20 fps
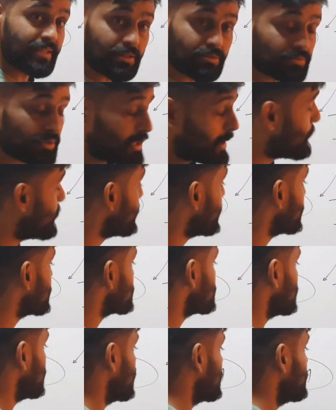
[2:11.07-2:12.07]
sexual
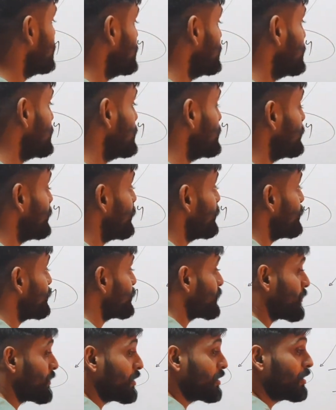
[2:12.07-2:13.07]
reproduction,
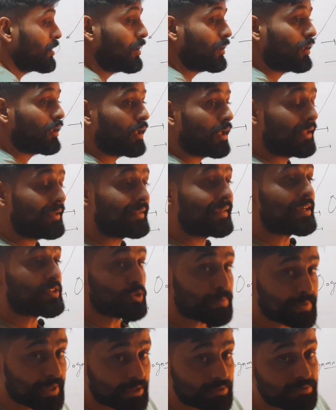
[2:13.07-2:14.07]
in
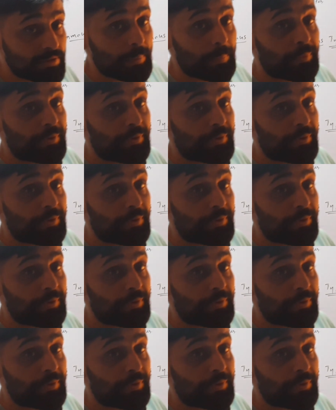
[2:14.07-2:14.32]
case of sexual